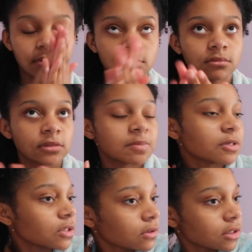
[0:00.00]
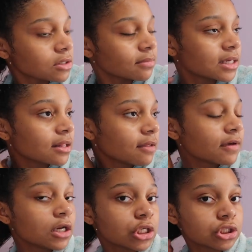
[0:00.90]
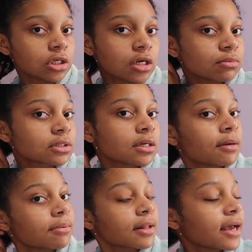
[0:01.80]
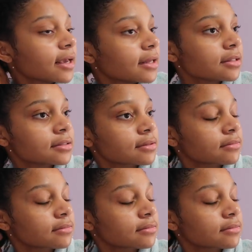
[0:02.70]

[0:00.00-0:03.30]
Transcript: Mm, it smells so good. So I'm going to take the leave-in conditioner and I'm just going to apply it